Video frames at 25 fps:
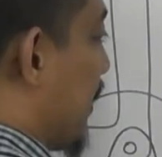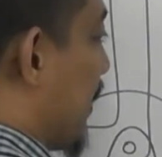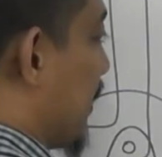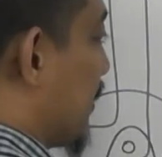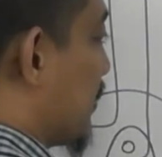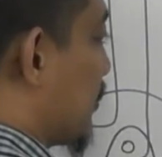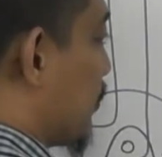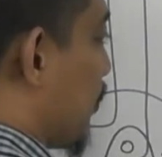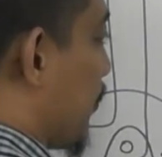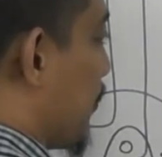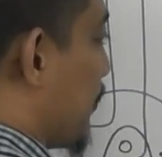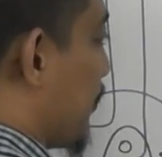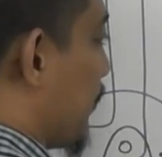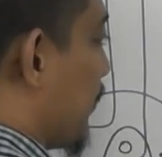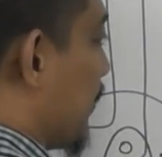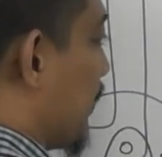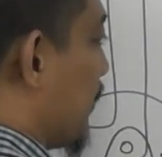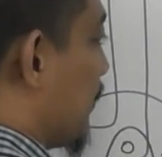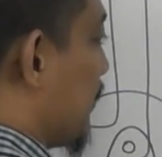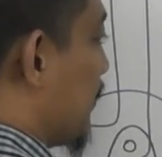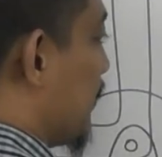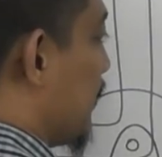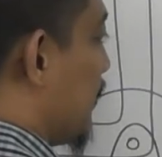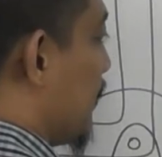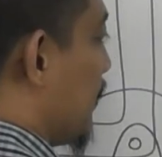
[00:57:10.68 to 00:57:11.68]
x
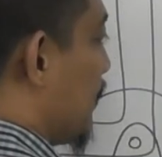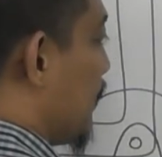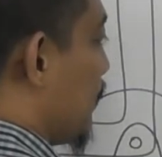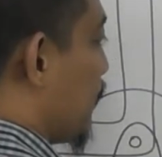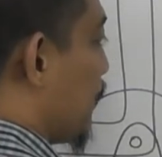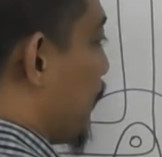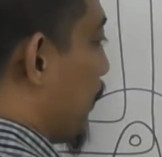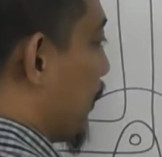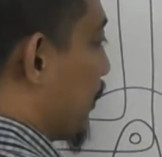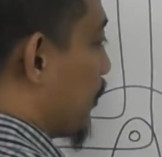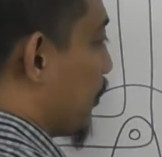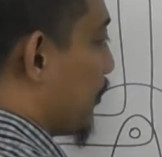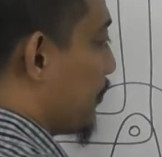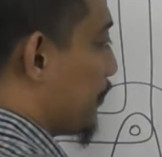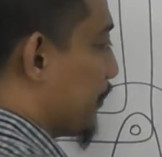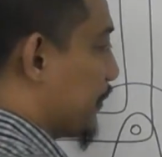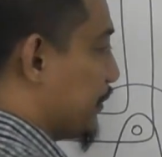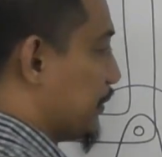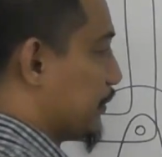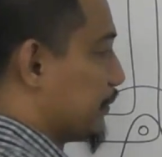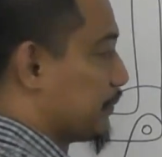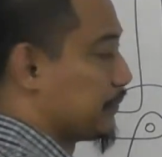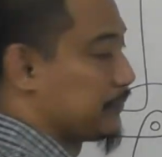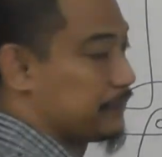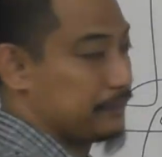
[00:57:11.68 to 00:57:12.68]
component, y
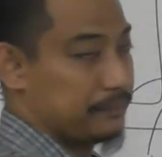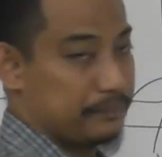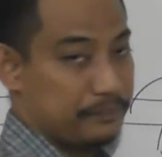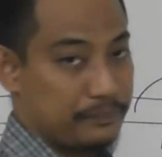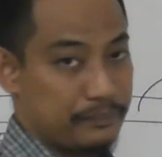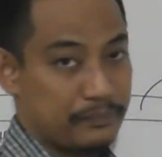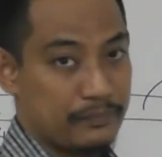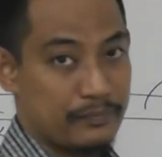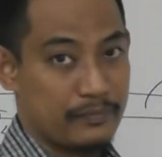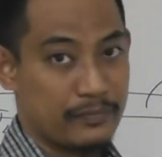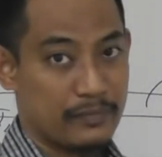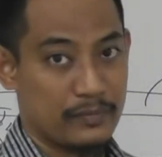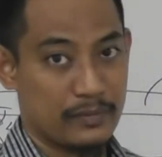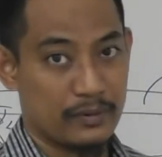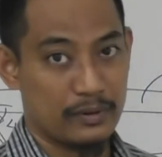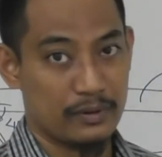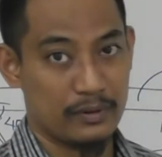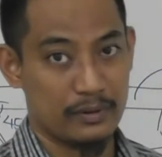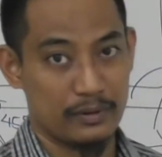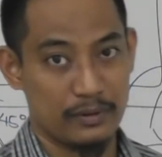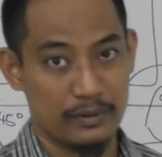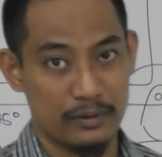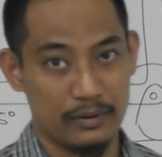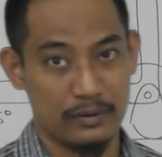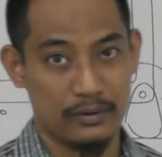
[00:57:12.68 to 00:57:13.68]
component,
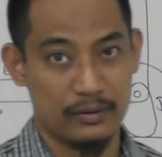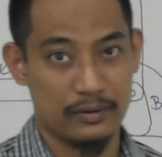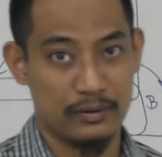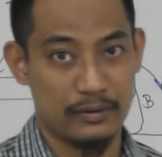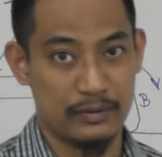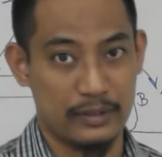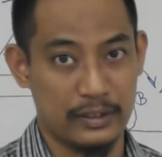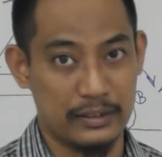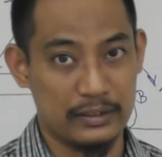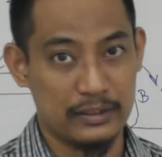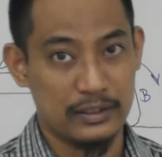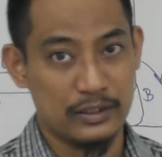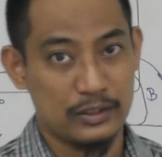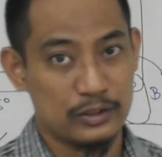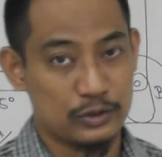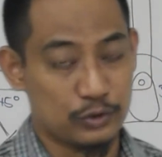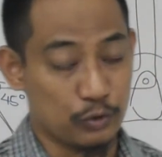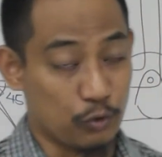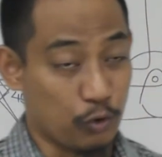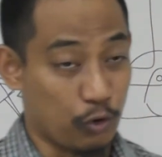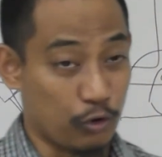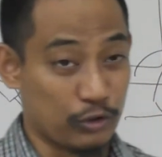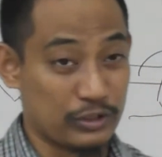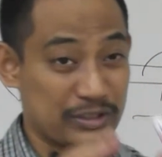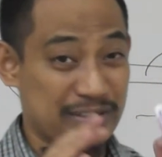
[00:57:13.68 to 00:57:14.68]
right?
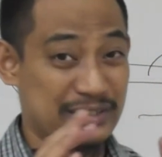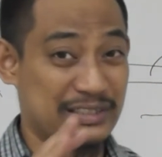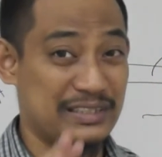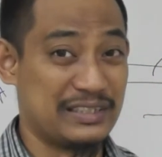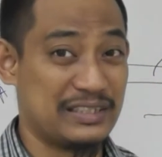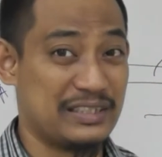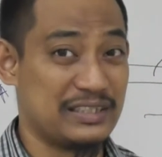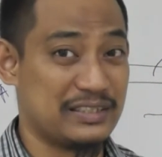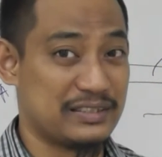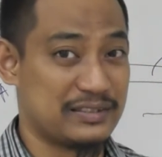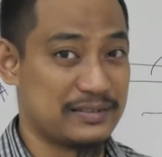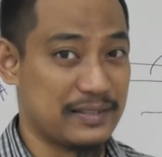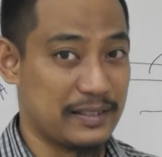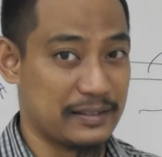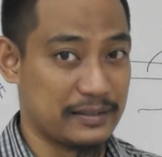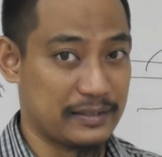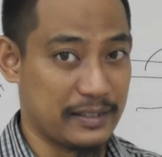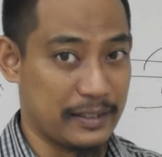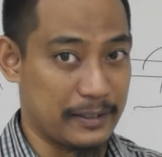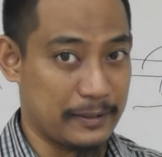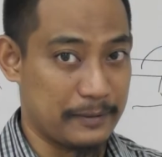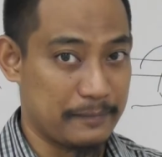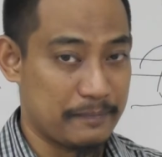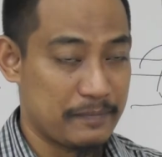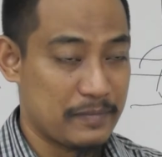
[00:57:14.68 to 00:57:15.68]
So originally it's like
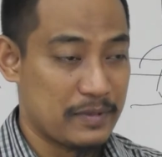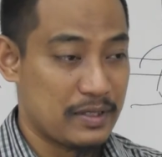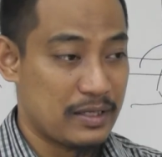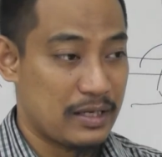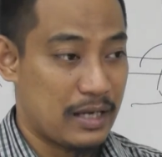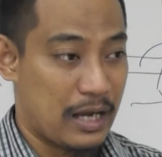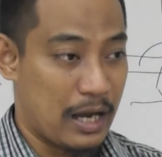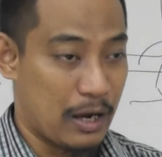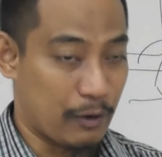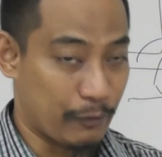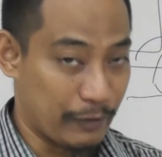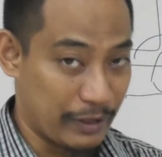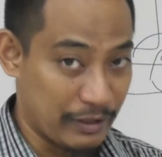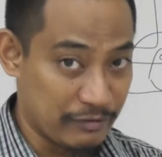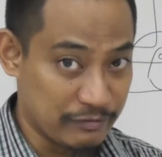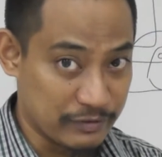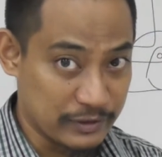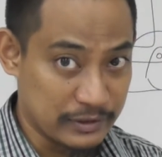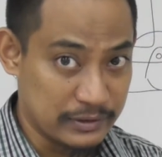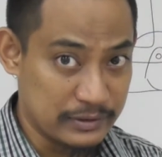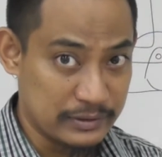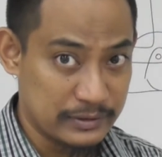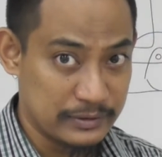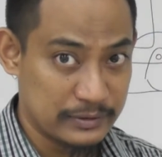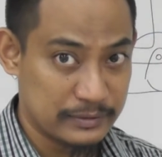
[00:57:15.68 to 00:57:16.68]
that.
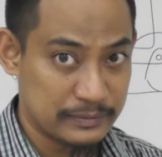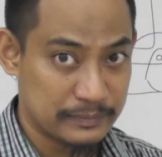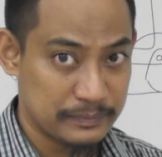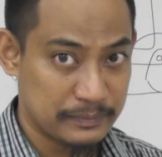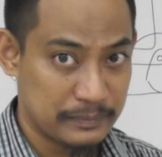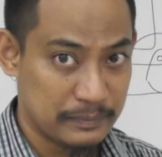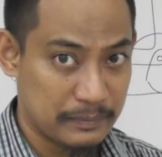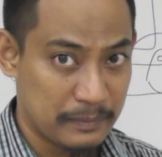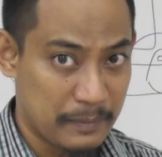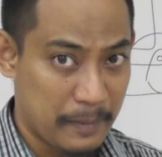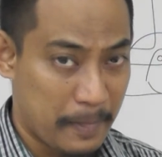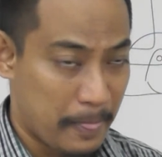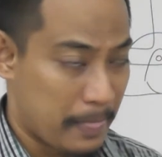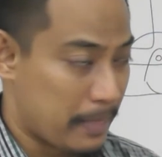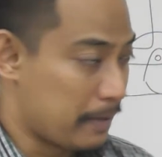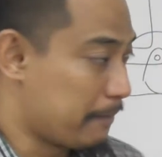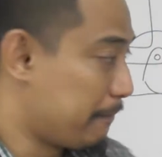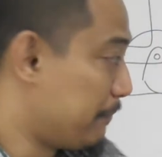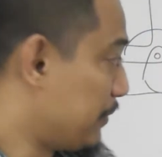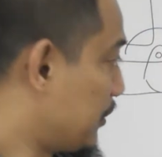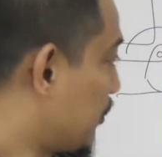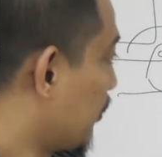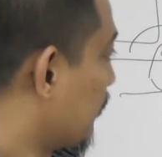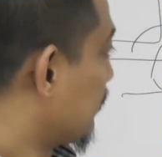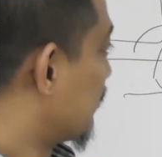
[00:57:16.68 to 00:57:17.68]
However,
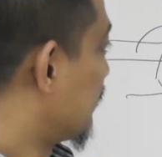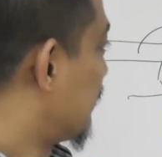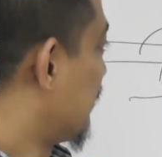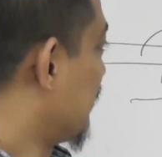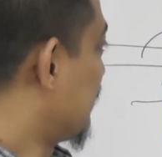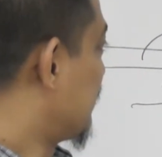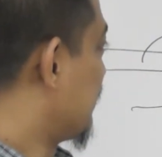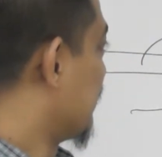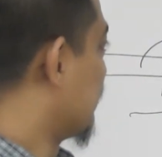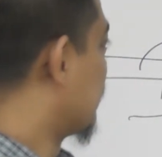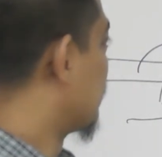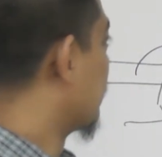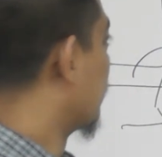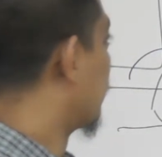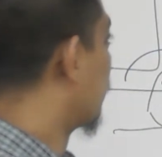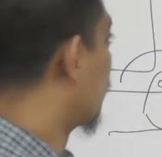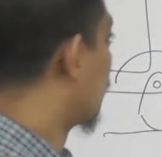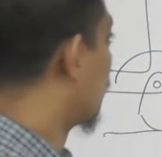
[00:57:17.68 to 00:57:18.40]
because this is a